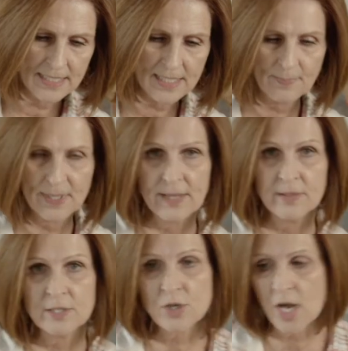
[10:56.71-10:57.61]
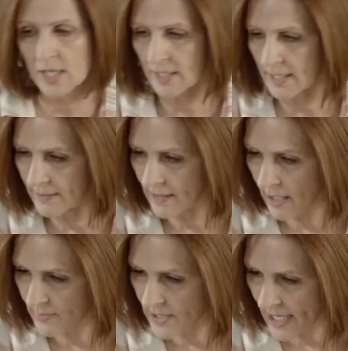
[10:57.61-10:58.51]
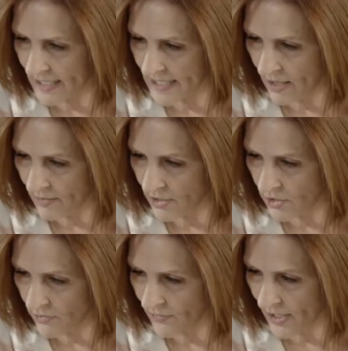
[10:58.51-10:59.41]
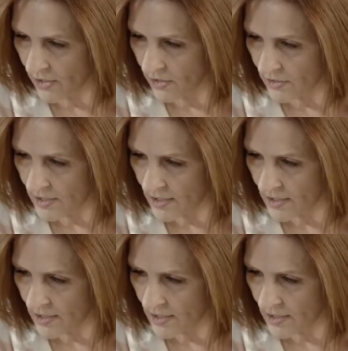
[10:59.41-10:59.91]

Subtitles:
Dip it in the chocolate, upside down in your fingers.